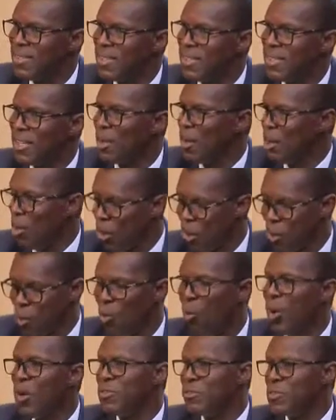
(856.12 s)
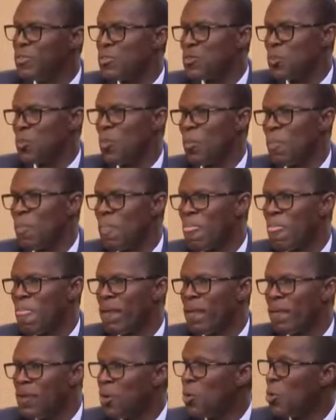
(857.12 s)
The law wants to
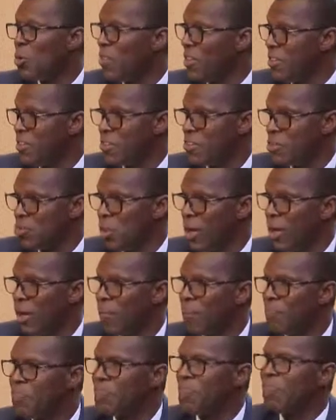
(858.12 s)
know this as well.